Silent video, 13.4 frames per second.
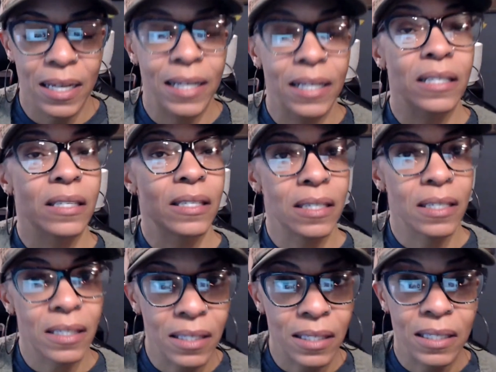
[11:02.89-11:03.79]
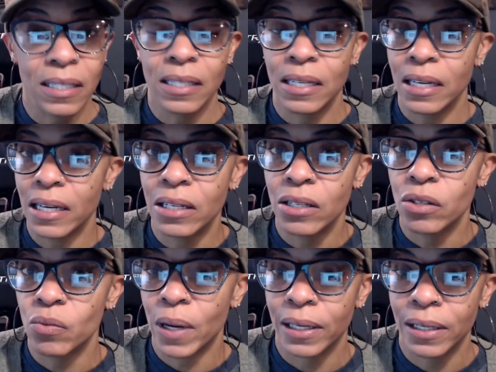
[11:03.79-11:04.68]
and consistency again is
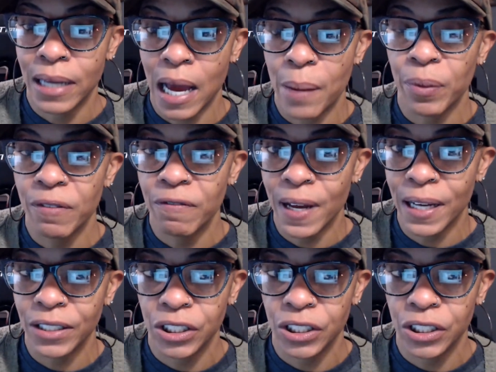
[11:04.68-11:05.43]
what? Not perfection,